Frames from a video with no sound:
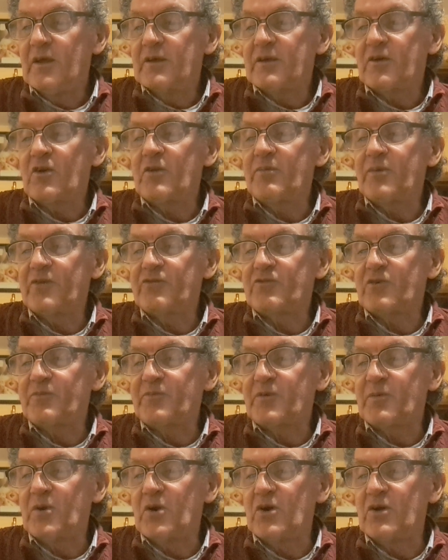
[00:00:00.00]
Kerry boys go
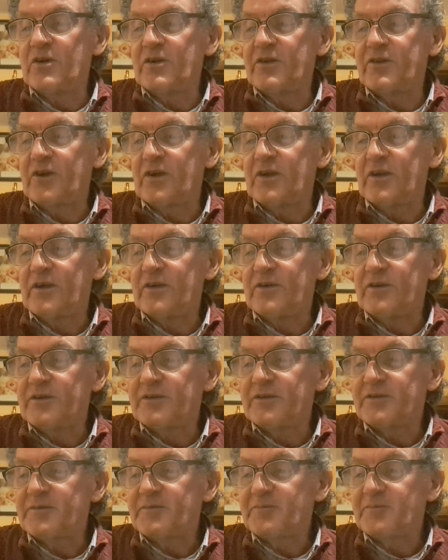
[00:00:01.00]
up the morning of the
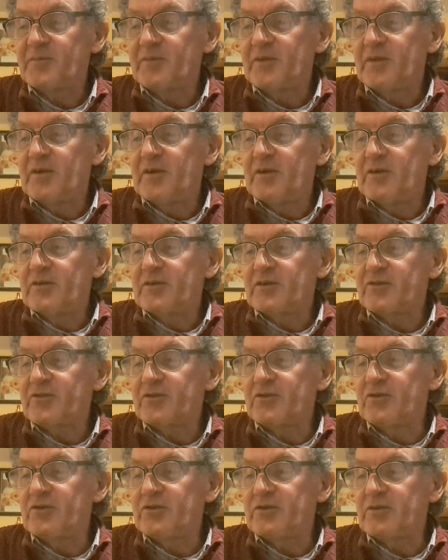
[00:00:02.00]
All-Ireland because they
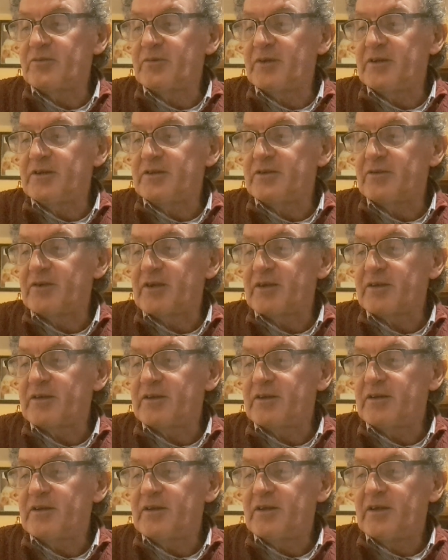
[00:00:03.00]
know they'll win it, I
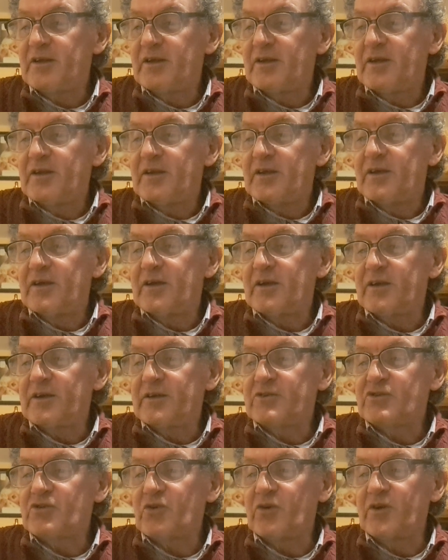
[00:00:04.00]
reckon.
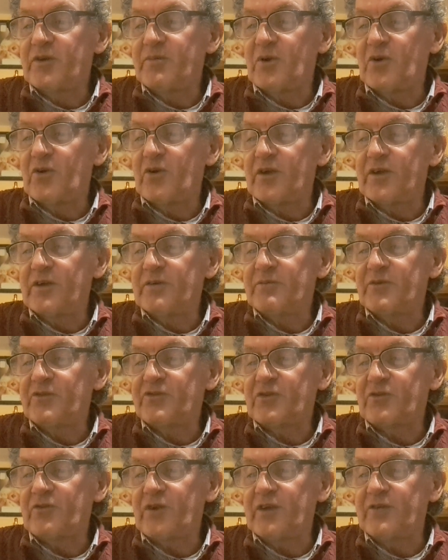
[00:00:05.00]
Tony Murray
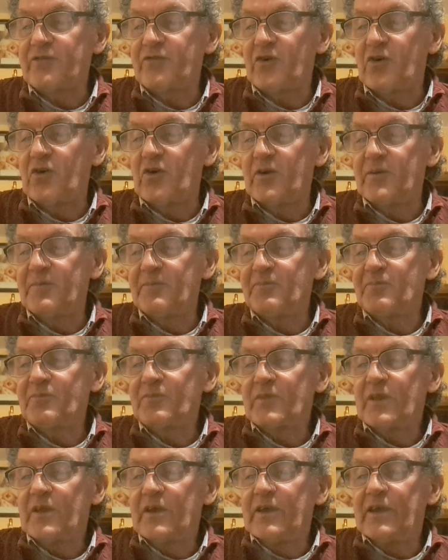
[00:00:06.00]
was in great form.
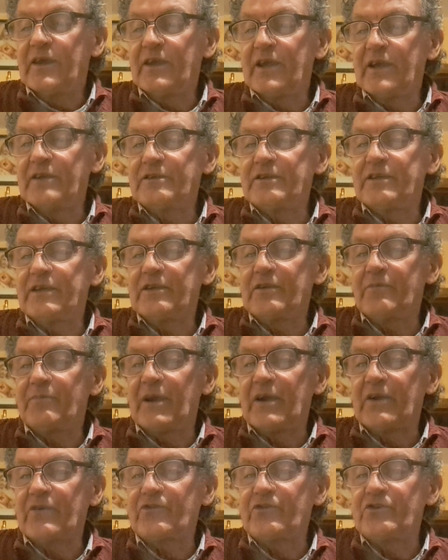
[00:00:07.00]
He had a
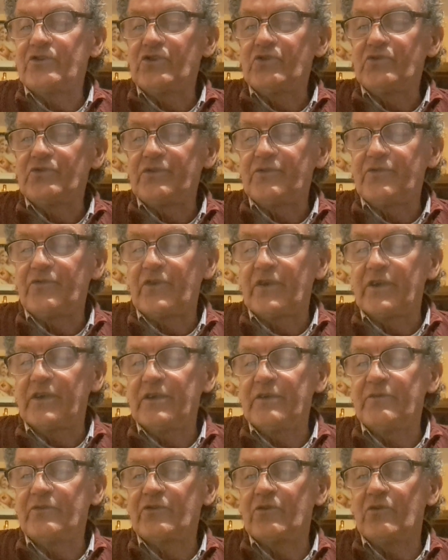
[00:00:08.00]
box of duty free.
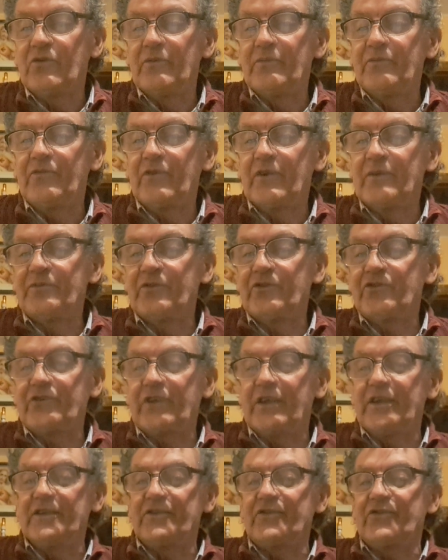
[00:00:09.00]
He was home from the
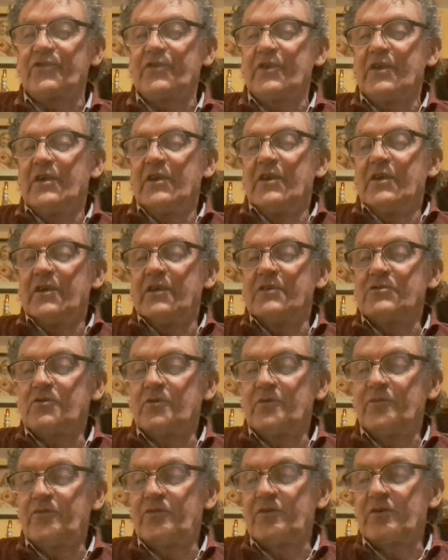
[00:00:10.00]
States. He's
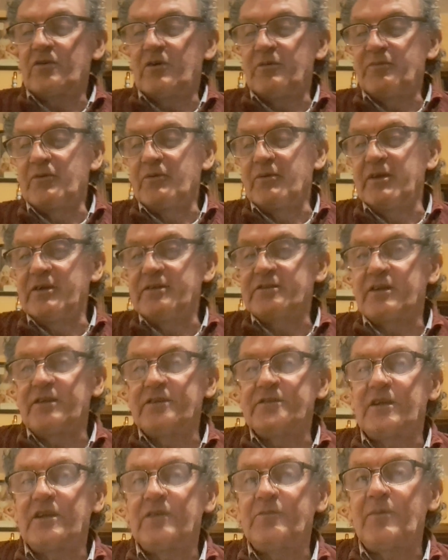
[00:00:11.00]
home for a couple of weeks, and
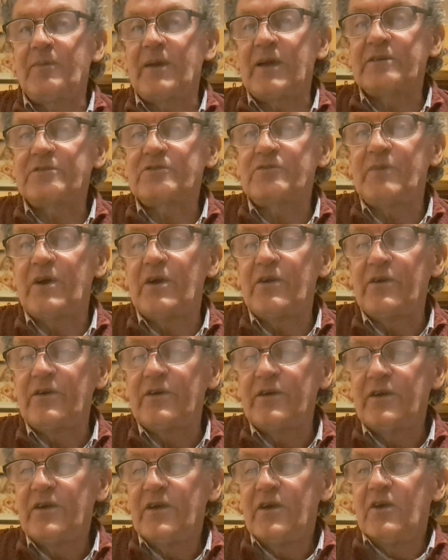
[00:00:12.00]
he said he'd be back
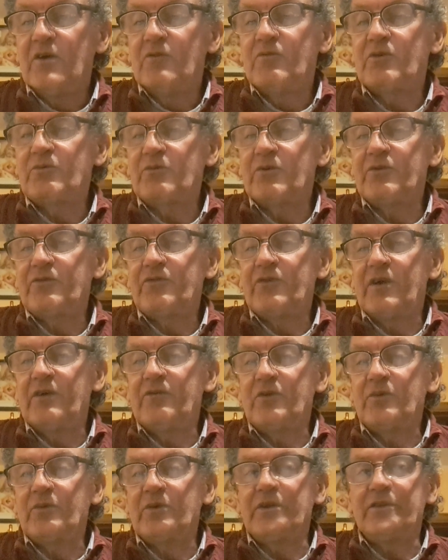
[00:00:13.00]
tomorrow with one for
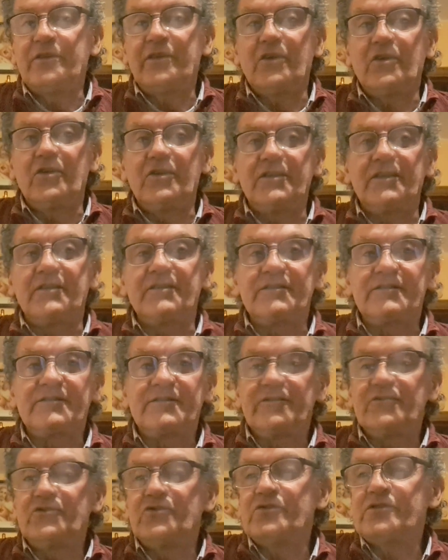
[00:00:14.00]
everyone in the audience,
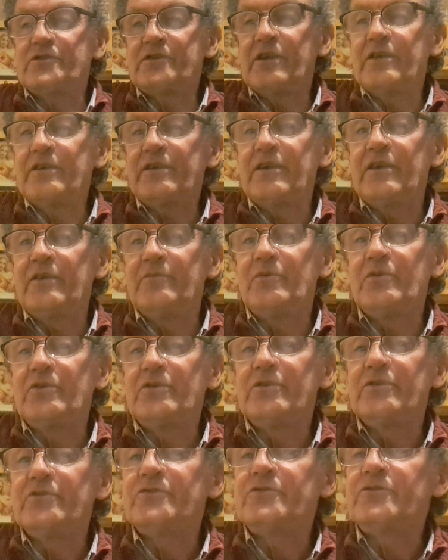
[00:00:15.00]
just like Gabe
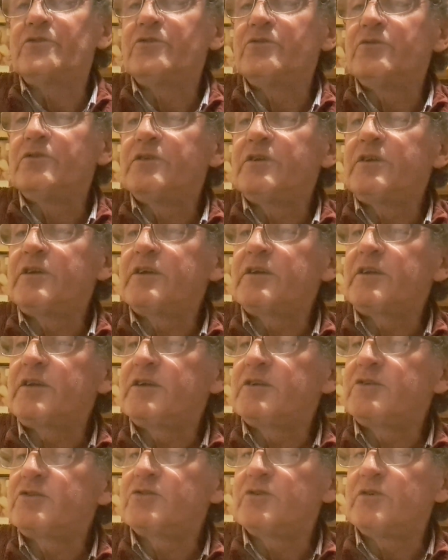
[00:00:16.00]
Burton used to do on the Late
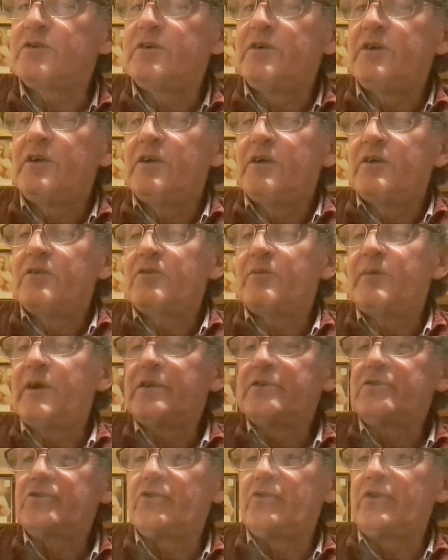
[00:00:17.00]
Late Show. Come
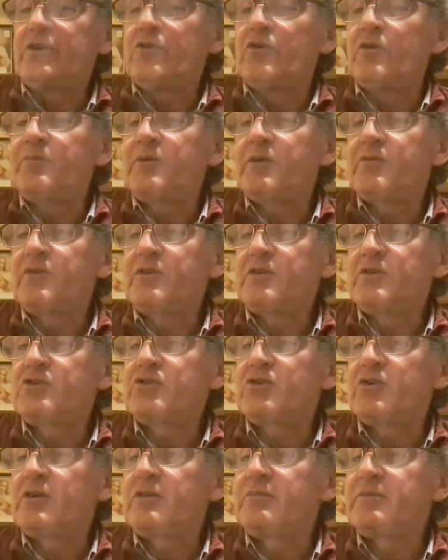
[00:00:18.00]
on, Tony, hope you have an
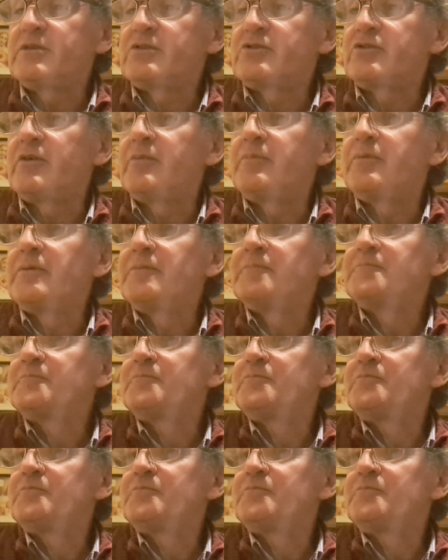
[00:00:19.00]
enjoyable trip.